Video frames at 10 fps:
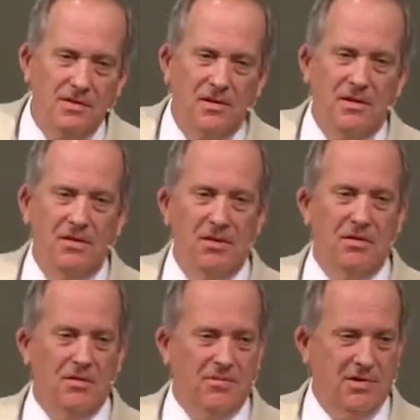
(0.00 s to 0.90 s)
And all
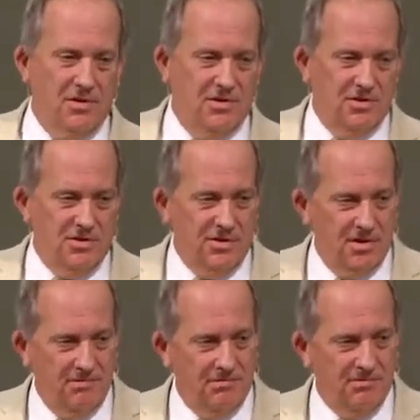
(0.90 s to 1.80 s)
the villagers said,
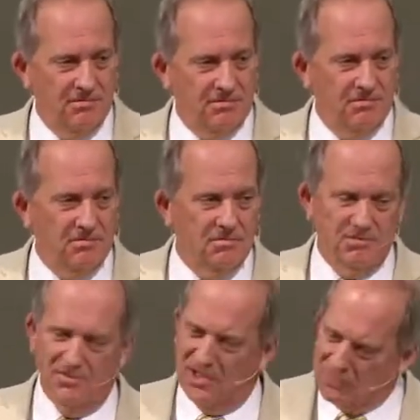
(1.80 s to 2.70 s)

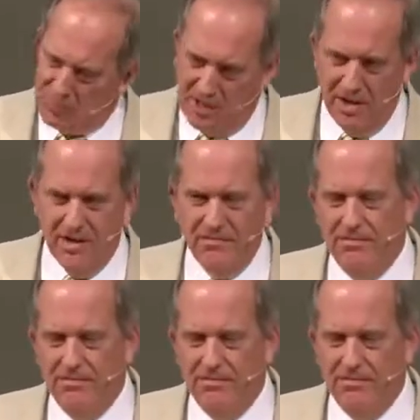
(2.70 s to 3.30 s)
that's bad.